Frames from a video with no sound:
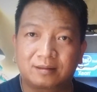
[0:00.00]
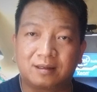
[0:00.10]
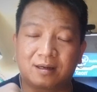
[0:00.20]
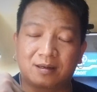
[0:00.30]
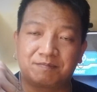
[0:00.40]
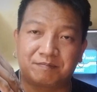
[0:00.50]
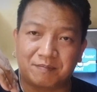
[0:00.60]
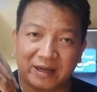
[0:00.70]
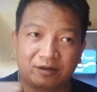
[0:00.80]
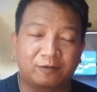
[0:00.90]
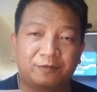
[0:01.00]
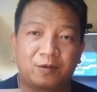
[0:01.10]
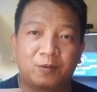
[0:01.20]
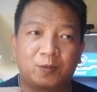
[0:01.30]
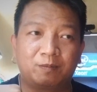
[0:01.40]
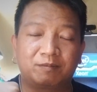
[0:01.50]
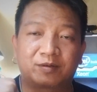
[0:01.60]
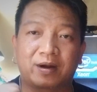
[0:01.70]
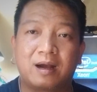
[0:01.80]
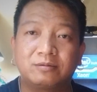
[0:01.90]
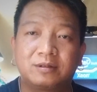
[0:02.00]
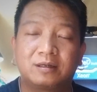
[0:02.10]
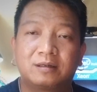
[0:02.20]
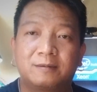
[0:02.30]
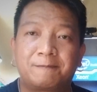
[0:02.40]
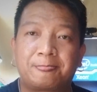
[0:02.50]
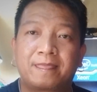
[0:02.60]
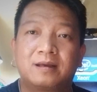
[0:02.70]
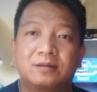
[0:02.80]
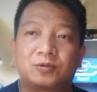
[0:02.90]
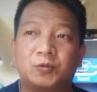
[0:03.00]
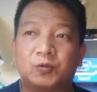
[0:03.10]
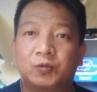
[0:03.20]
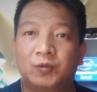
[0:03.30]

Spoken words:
the microphone ground to